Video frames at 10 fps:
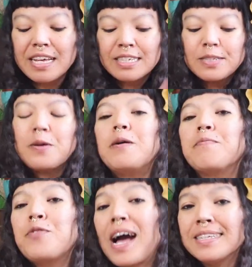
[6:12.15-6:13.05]
So
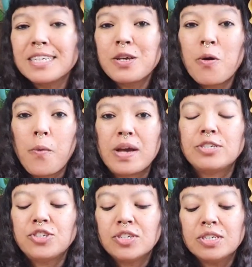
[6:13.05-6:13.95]
to answer your
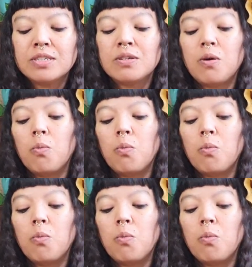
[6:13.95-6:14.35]
question,